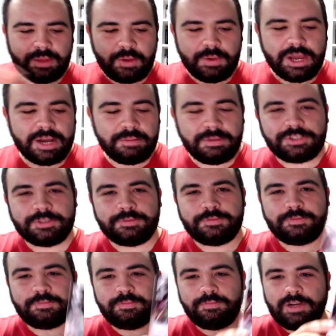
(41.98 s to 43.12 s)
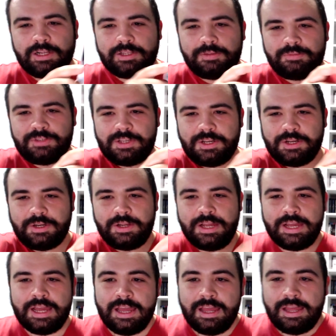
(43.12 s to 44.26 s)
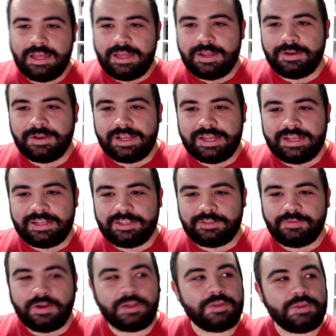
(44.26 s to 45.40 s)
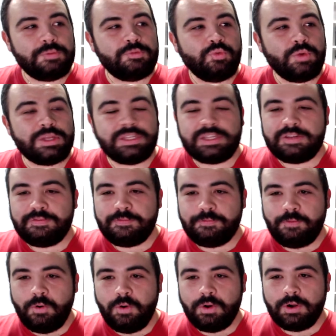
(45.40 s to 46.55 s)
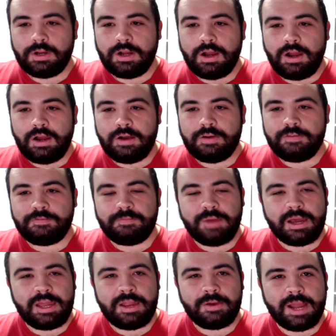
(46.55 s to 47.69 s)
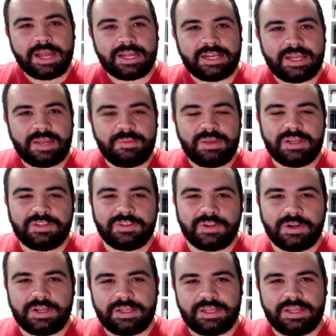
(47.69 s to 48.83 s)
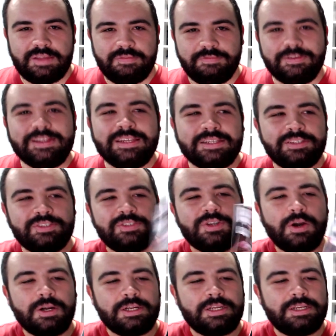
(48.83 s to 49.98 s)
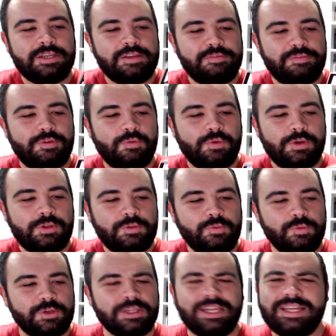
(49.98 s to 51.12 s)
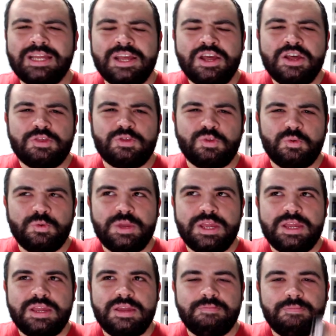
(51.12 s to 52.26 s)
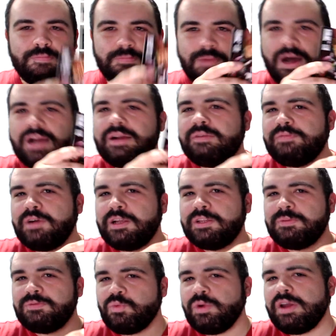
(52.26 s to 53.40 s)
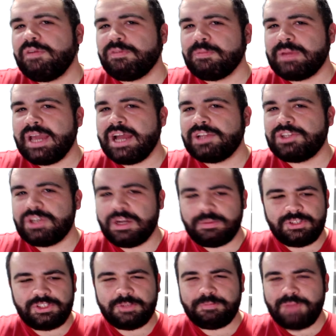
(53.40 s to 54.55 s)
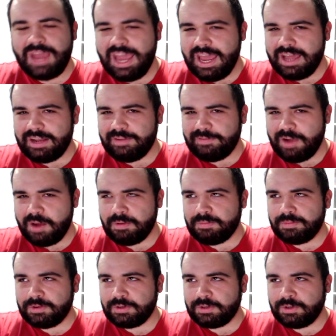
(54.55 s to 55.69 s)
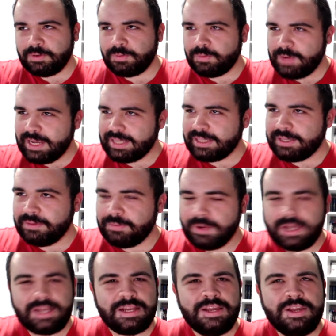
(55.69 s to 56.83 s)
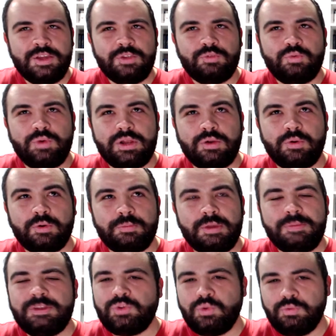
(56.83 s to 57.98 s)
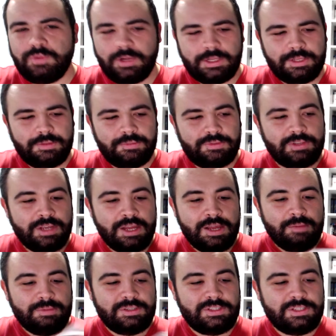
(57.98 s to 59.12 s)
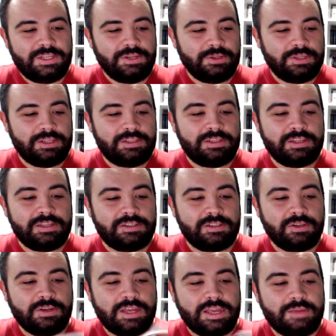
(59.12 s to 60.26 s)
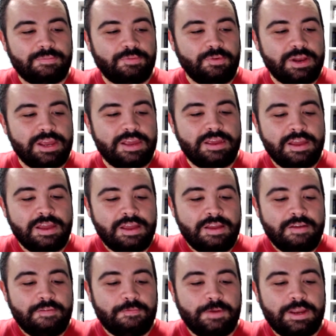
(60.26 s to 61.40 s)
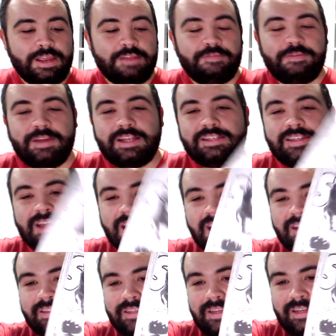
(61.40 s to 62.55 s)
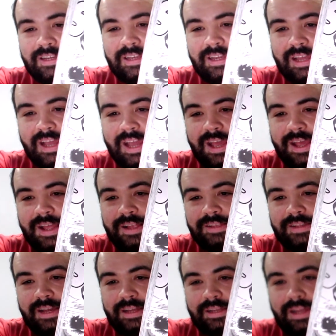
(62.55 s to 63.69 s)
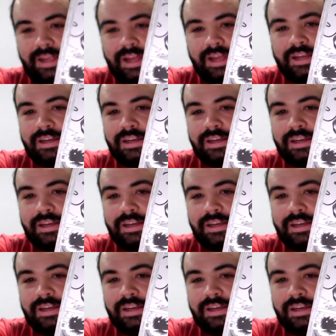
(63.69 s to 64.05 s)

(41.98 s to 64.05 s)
I've got a bunch of volumes here here is volume 24 of My Hero Academia, starting the villains arc, if you will. We're like three manga volumes away from catching up to Japan, if I remember correctly, right? Tw or maybe two volumes. But still, this is looking pretty freaking fantastic, and I, I